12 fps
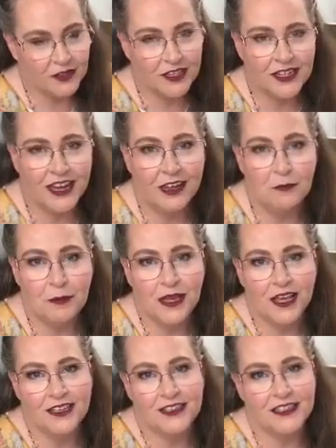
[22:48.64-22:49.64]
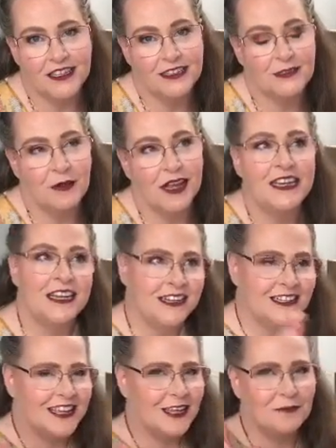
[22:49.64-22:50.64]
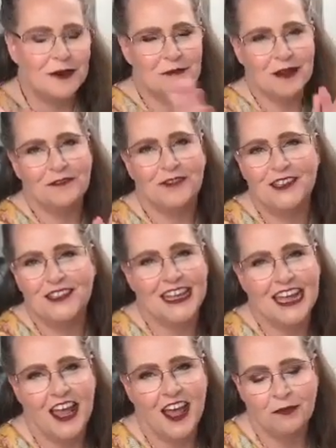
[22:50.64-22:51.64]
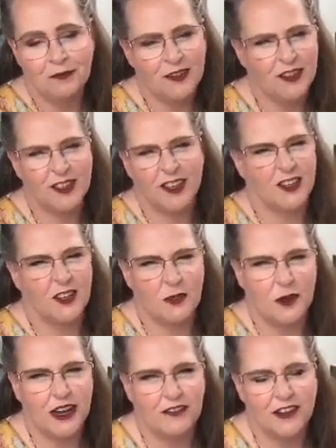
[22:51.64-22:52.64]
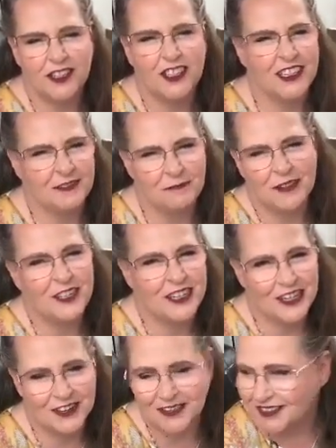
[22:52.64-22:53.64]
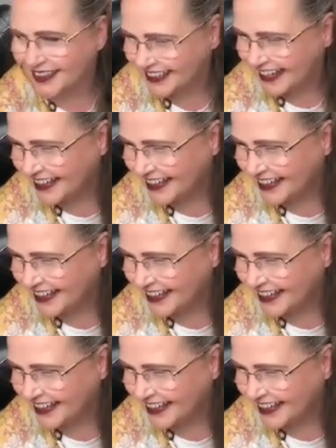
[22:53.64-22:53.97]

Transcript: today, because it's my day to celebrate my full set, I'm just gonna do whatever, and she she knows, and